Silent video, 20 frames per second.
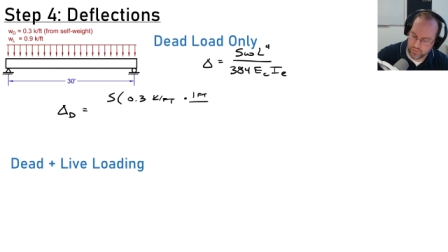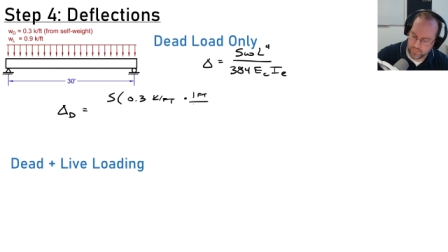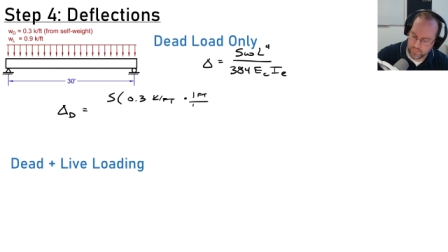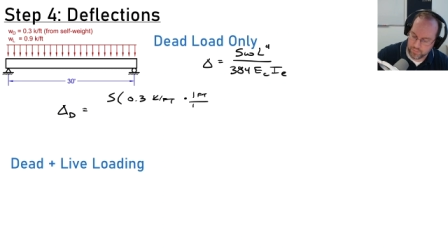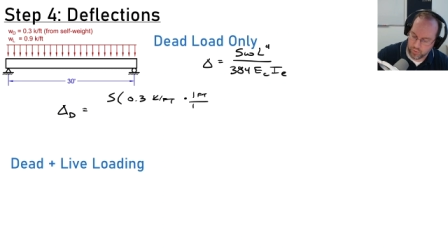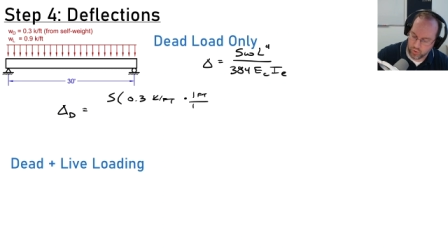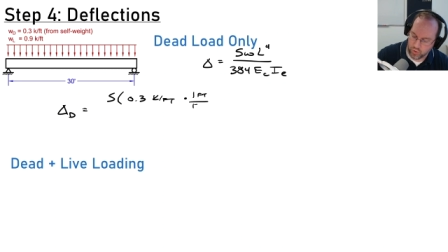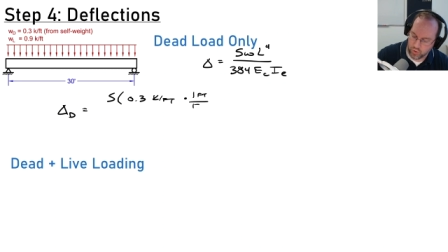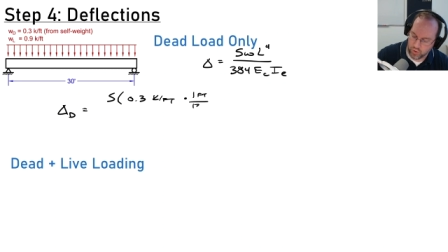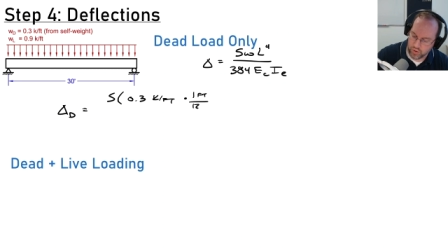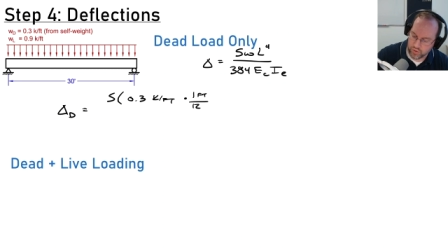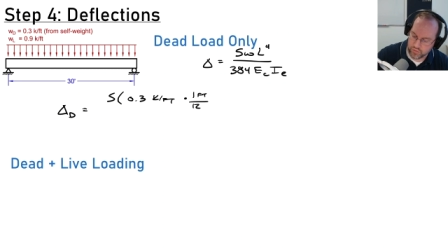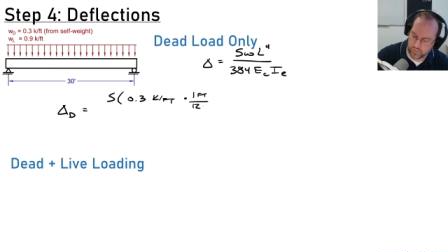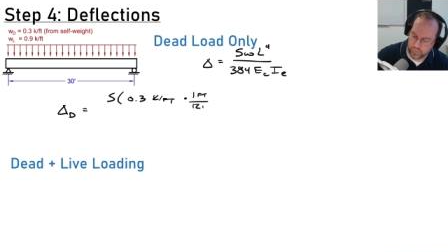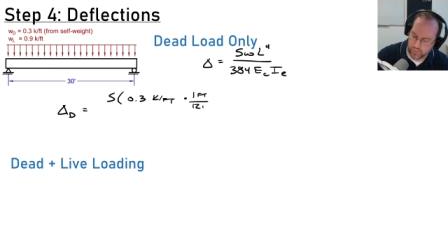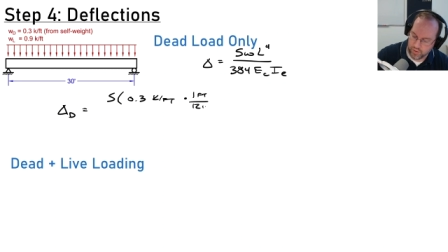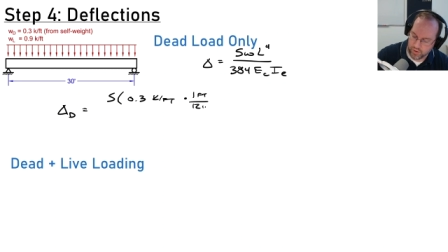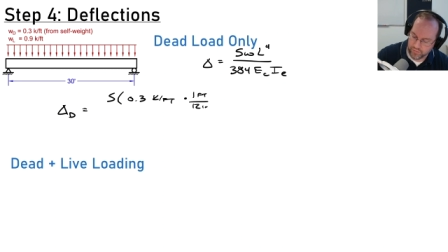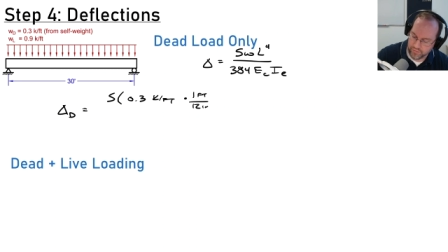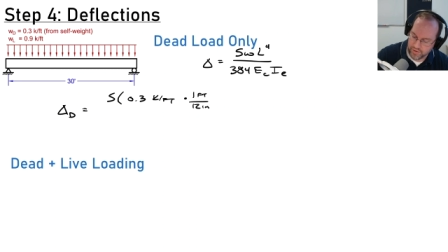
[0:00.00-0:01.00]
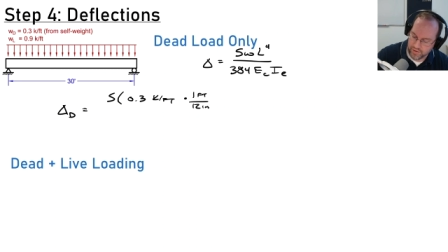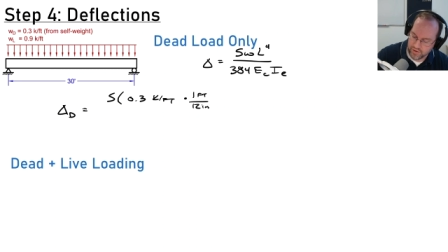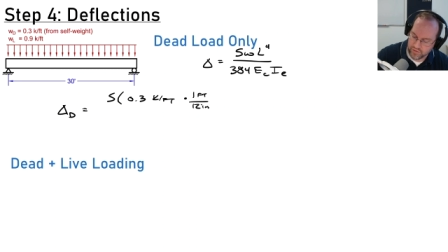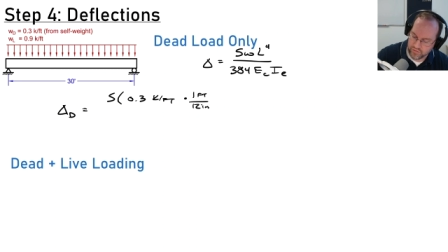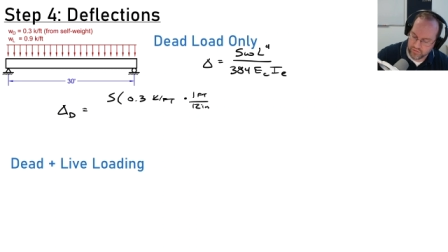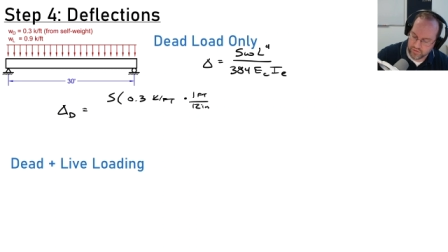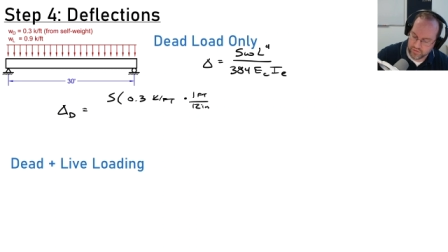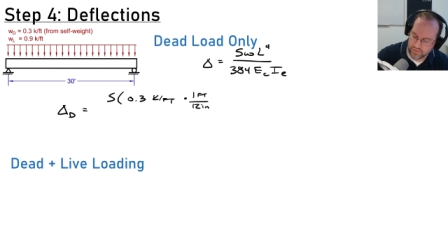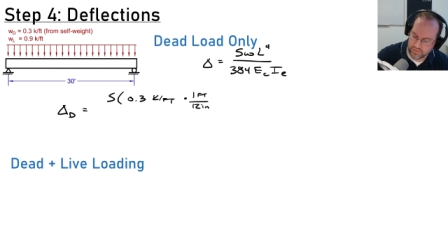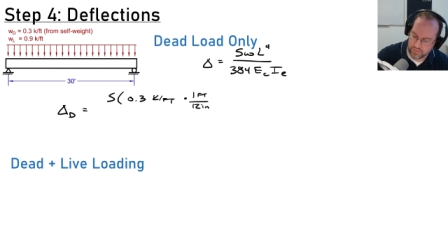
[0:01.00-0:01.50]
per 12
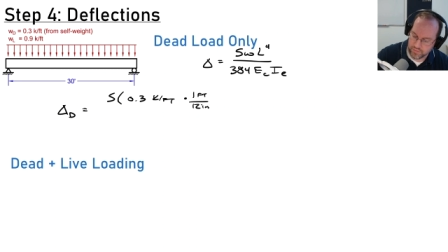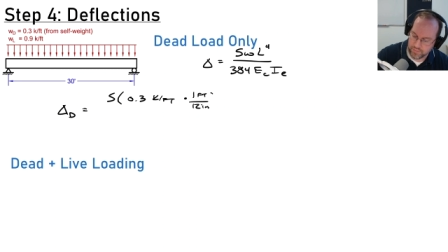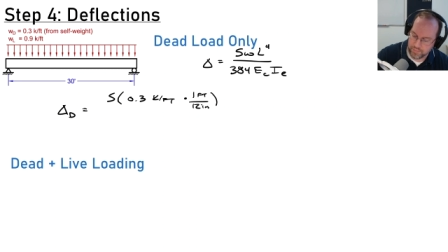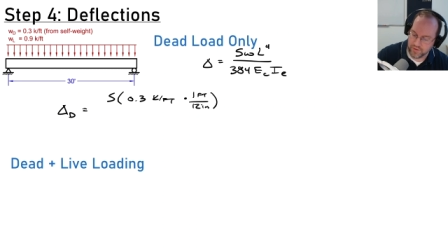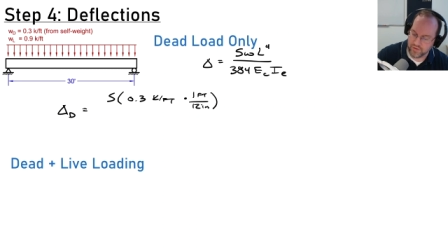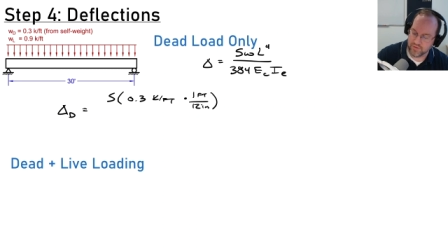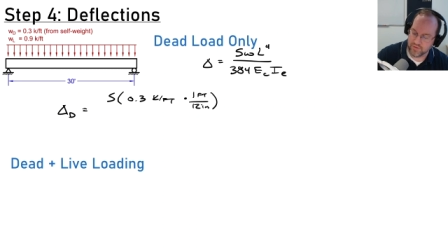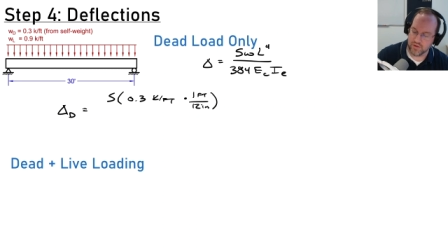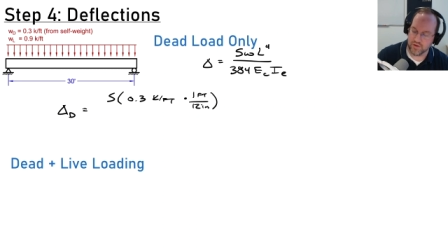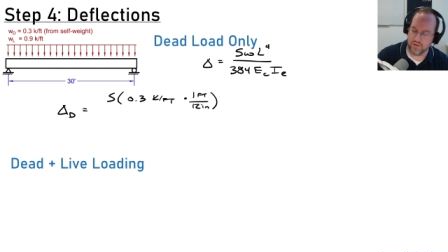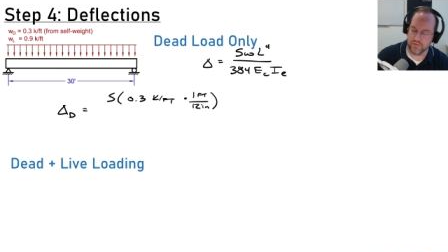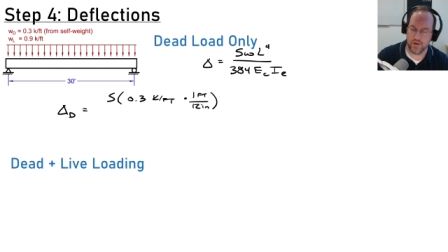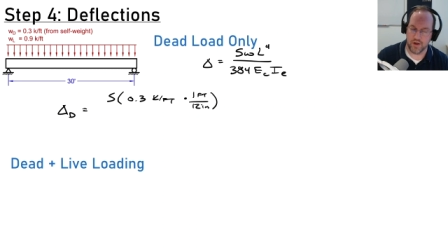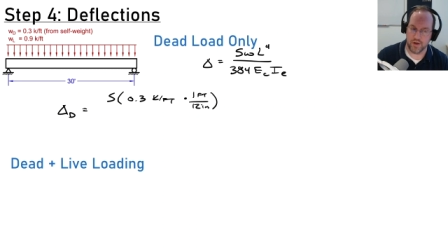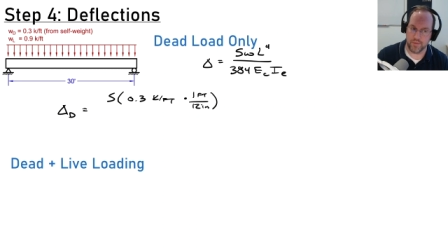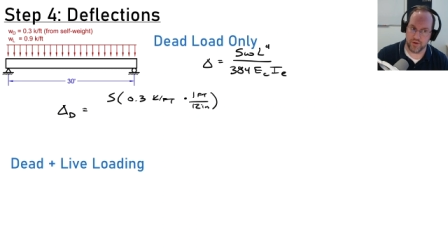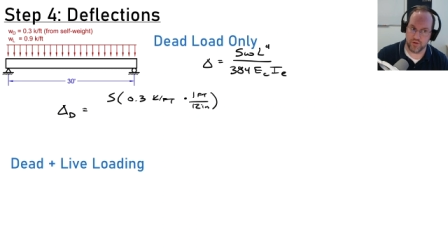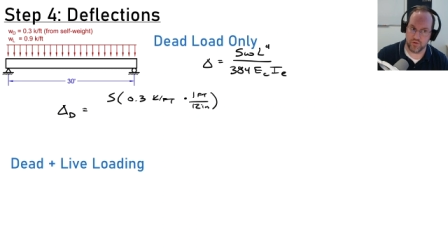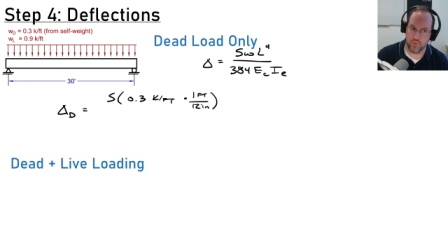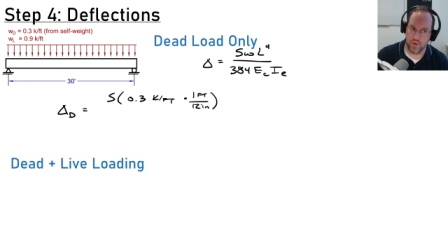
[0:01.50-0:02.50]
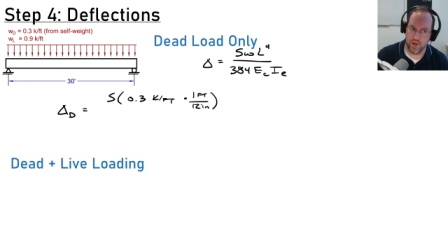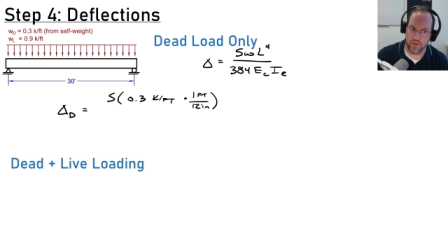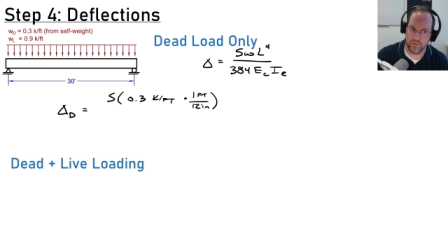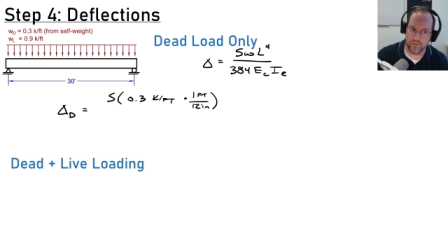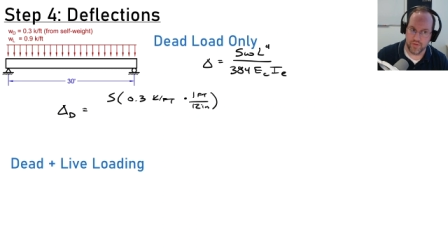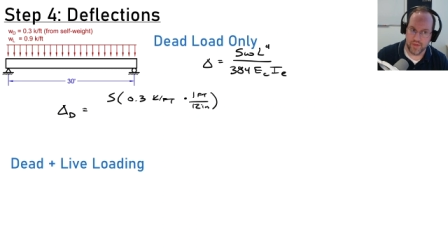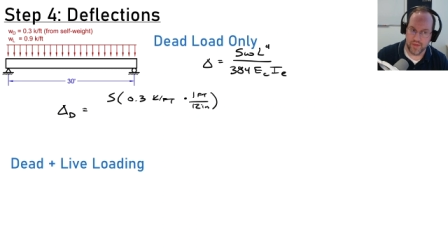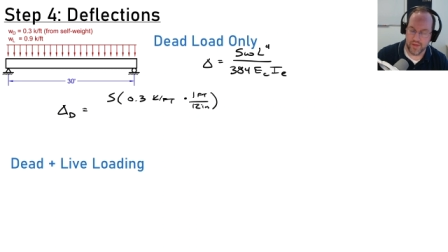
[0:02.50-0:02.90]
inches, so basically dividing by 12